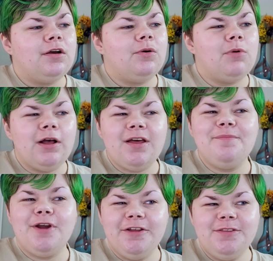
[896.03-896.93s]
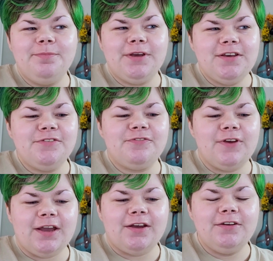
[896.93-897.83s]
while I'm not the biggest
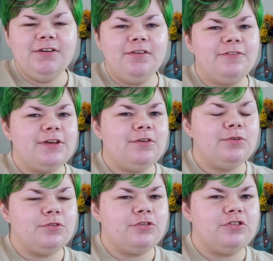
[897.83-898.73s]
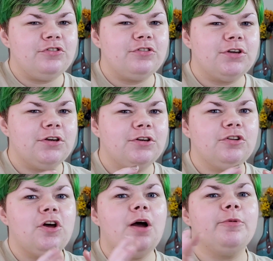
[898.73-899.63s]
fan of huge
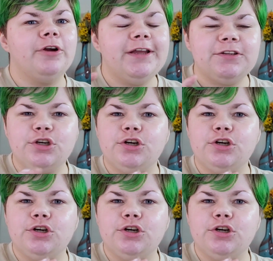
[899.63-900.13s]
conglomerate